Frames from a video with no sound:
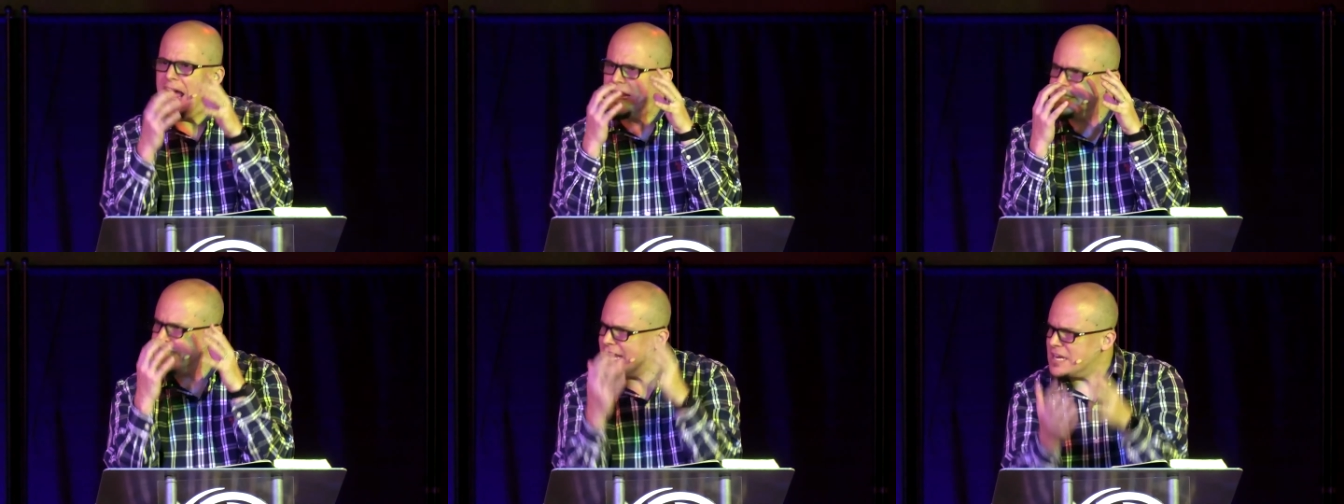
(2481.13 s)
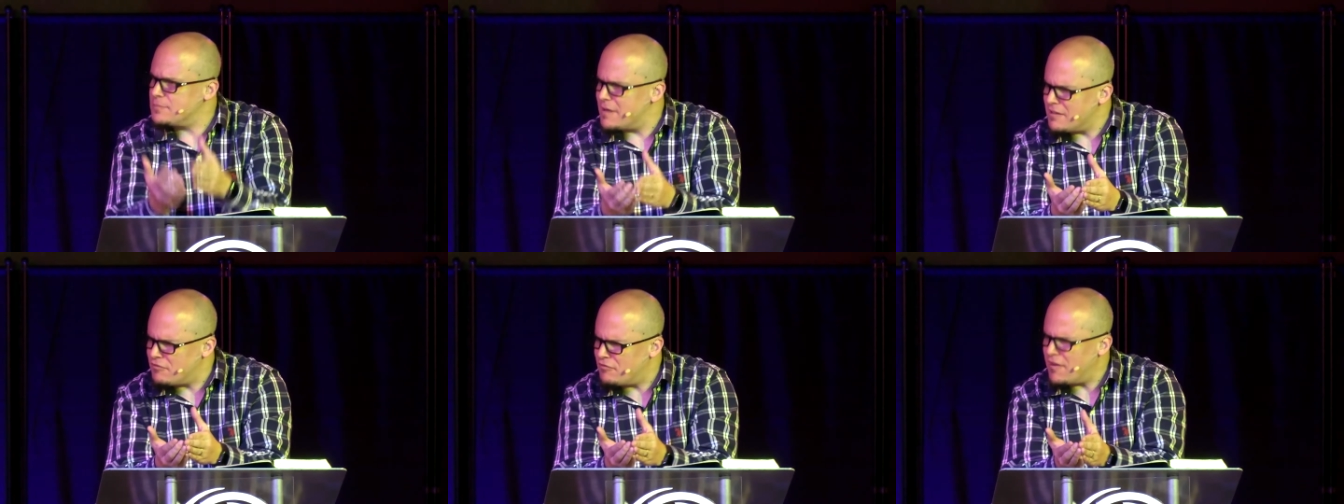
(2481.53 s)
I take
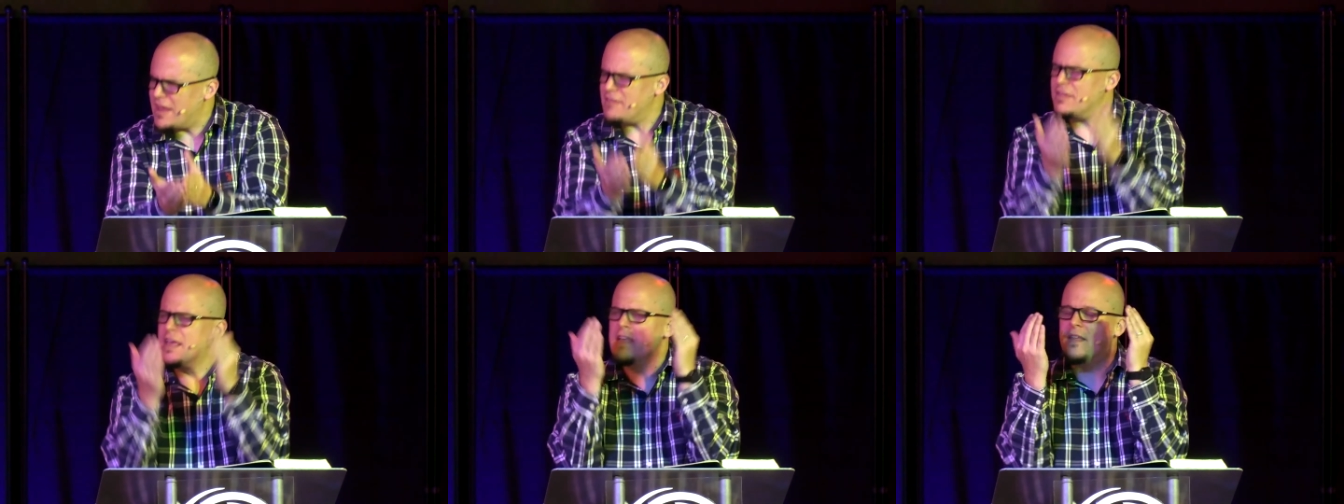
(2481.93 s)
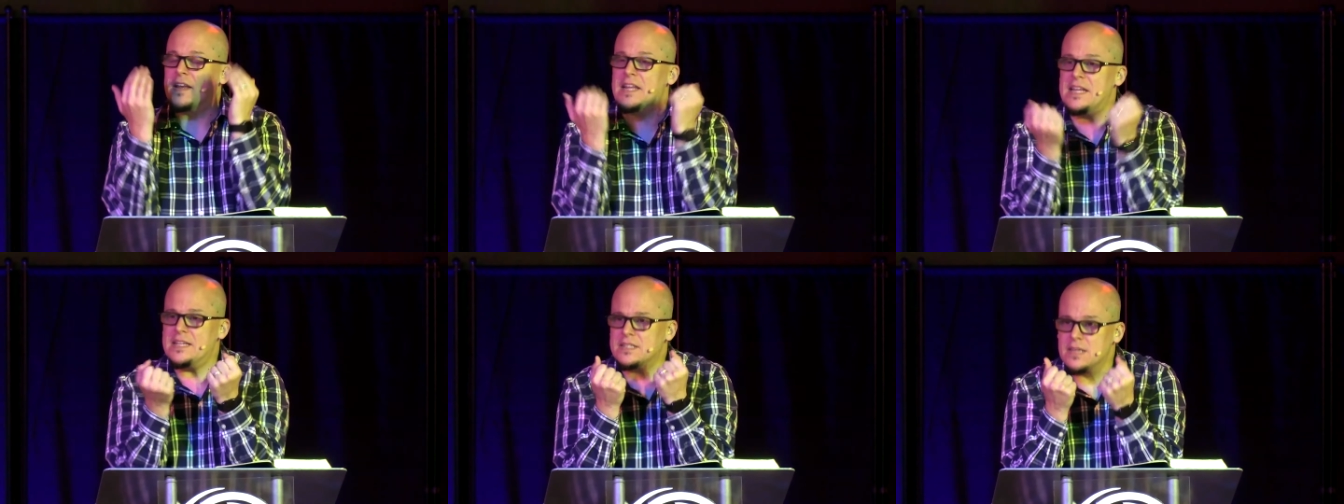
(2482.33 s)
by faith that
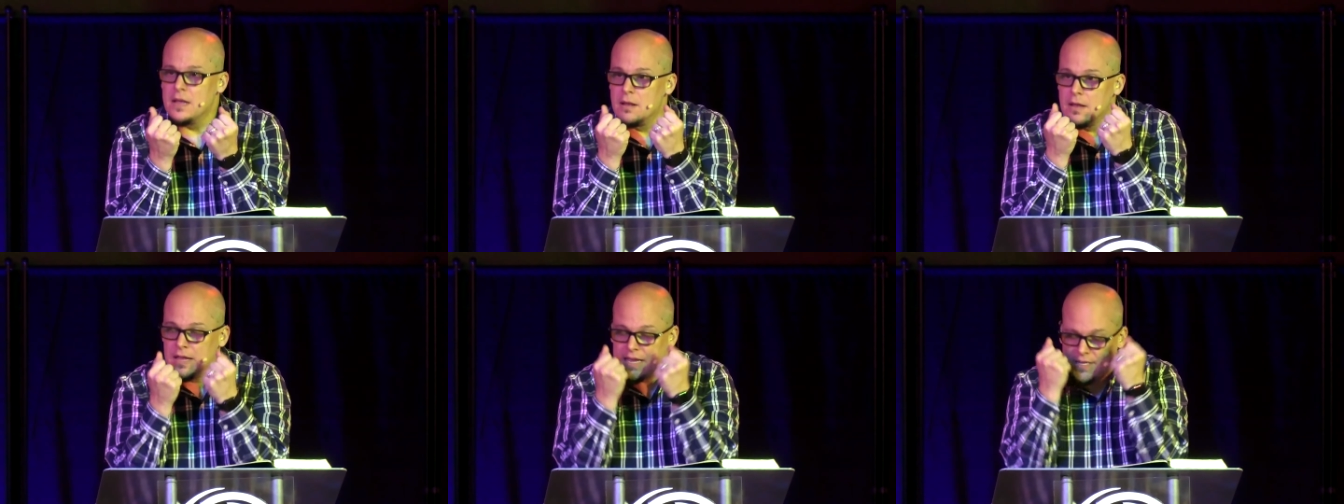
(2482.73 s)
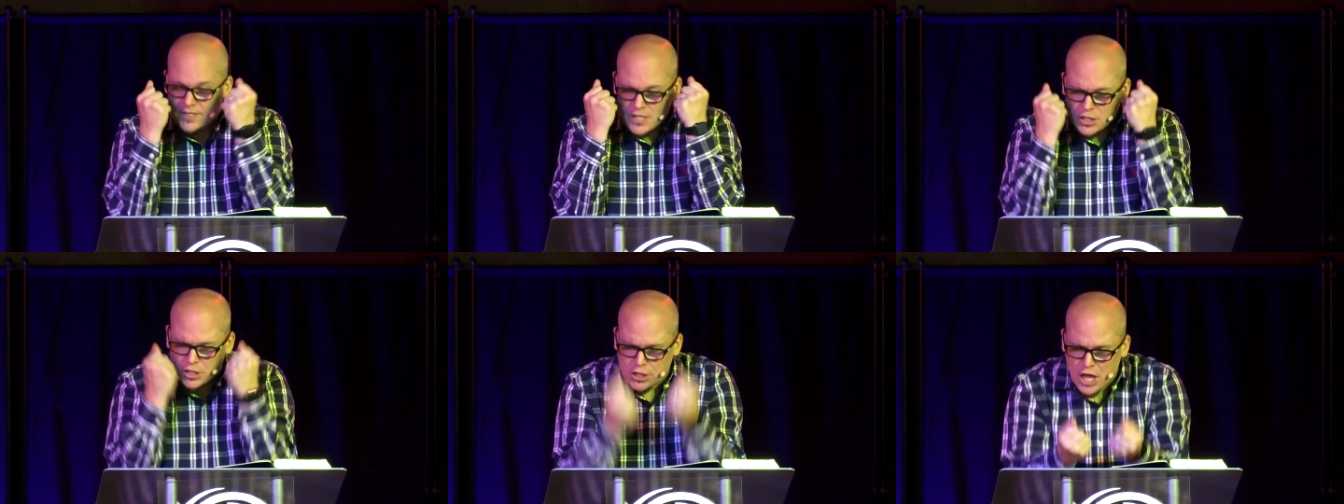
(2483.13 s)
he's
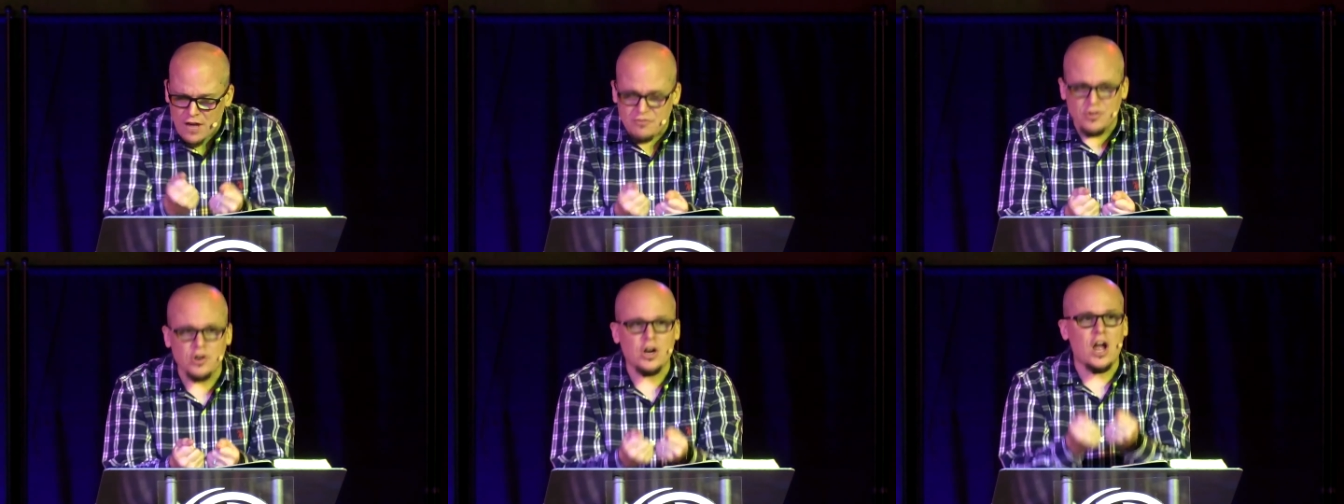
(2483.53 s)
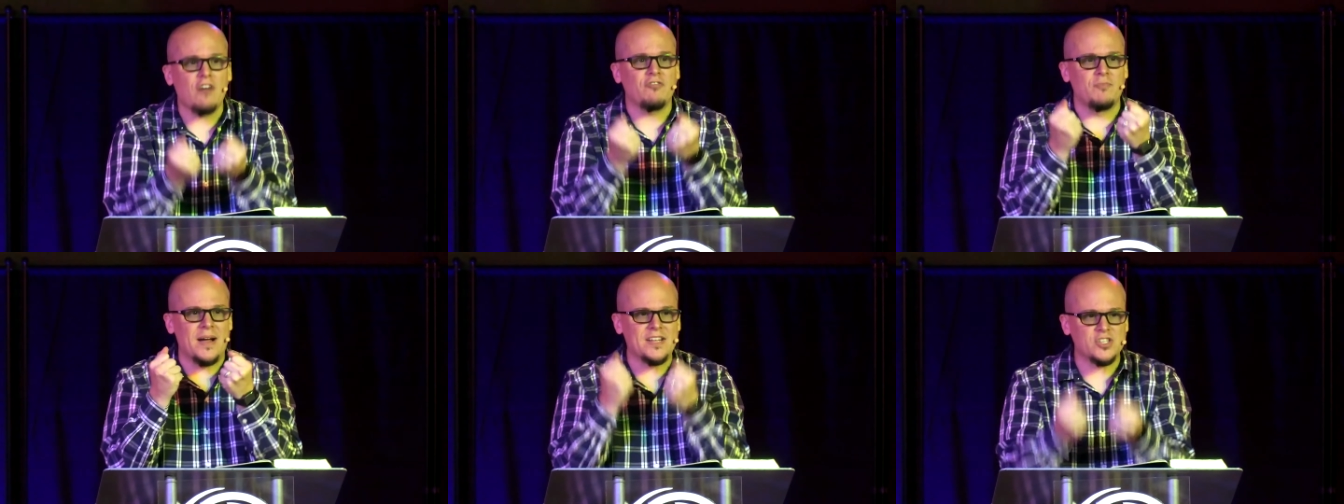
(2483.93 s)
the lover
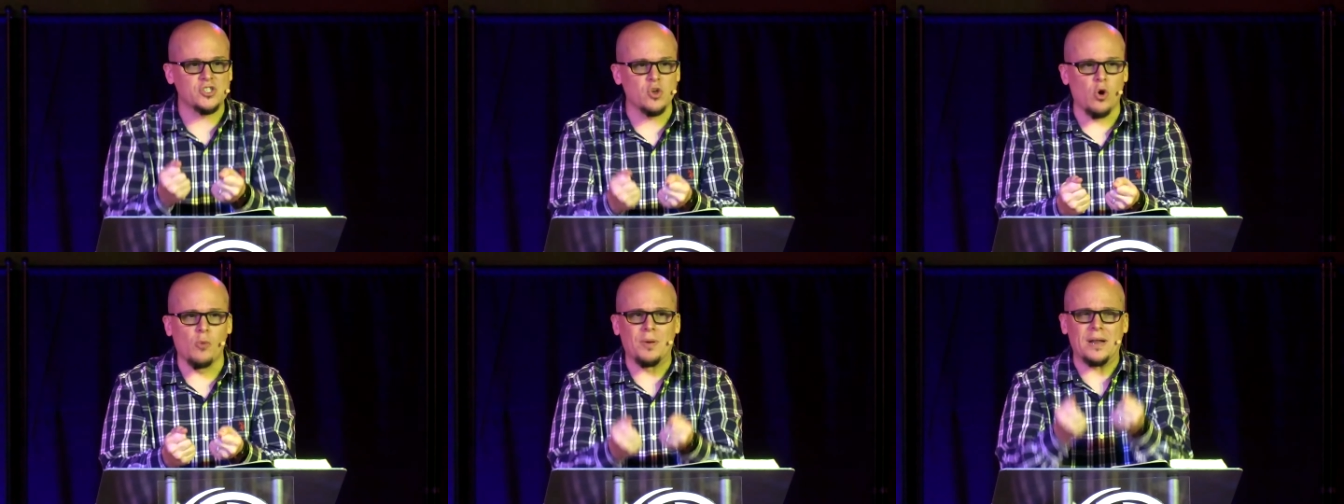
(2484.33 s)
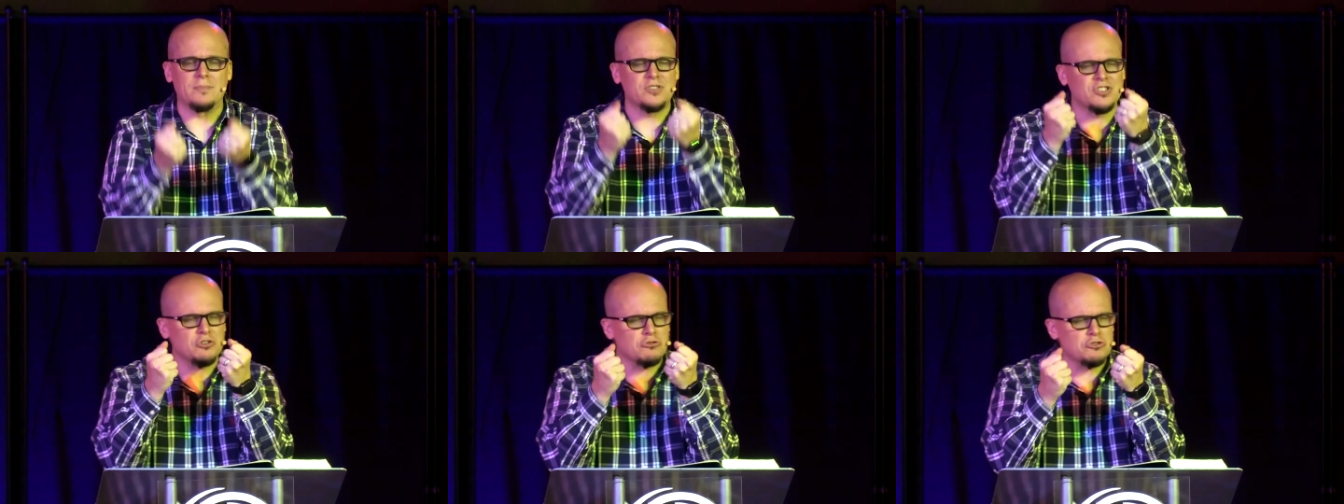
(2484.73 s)
of my soul, but I'm
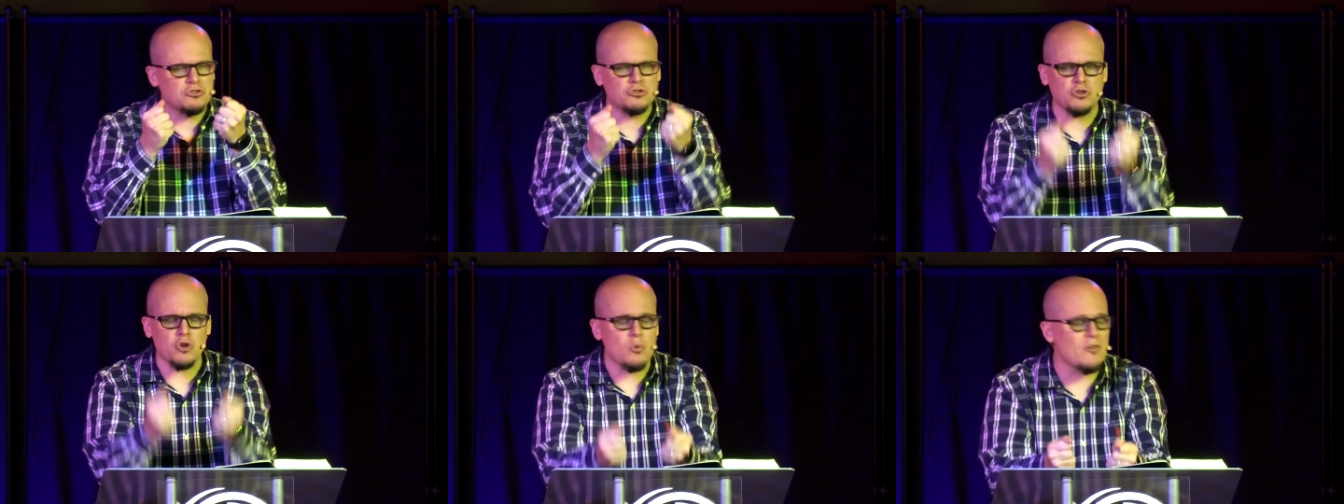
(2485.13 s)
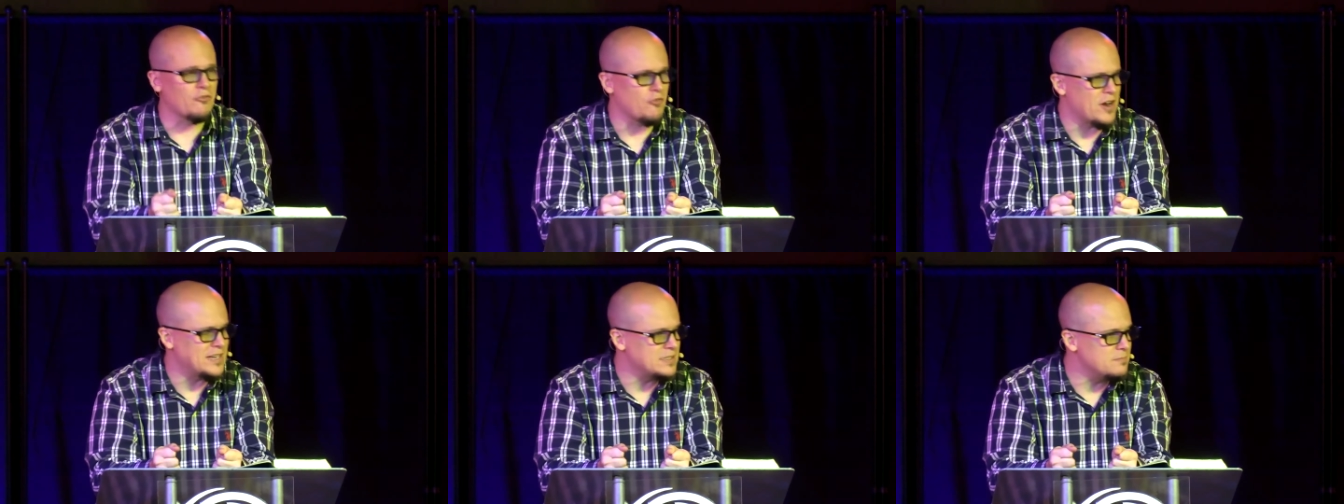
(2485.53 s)
still so
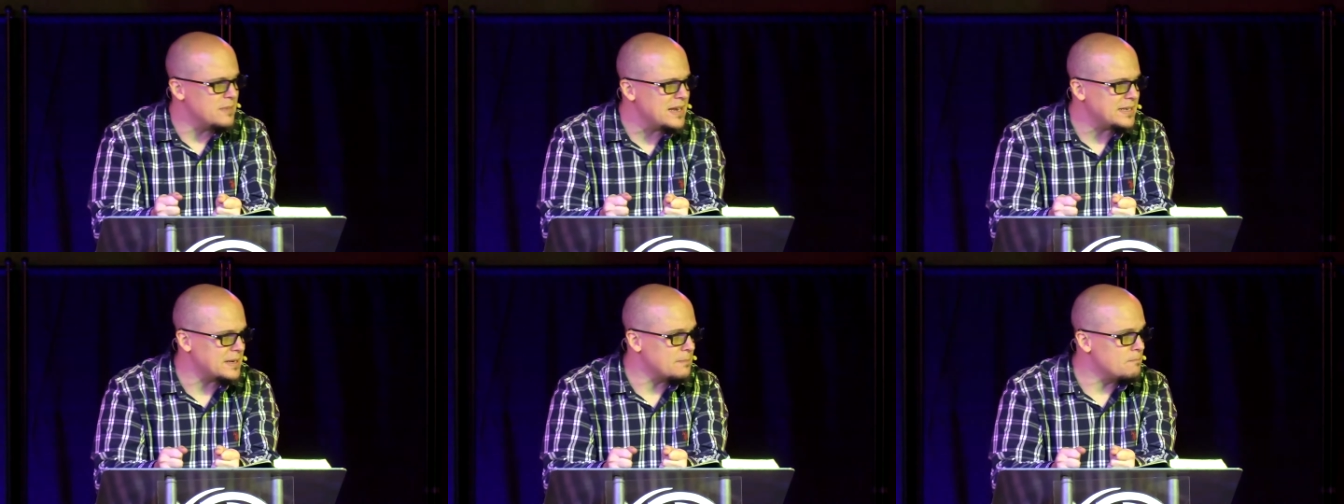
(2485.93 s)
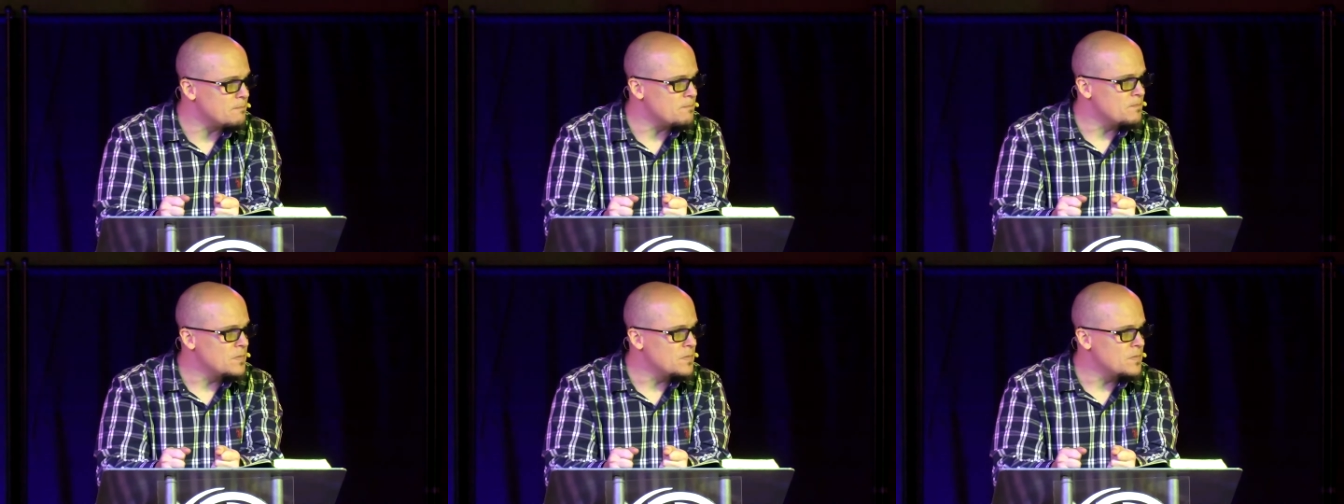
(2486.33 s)
afraid to meet him.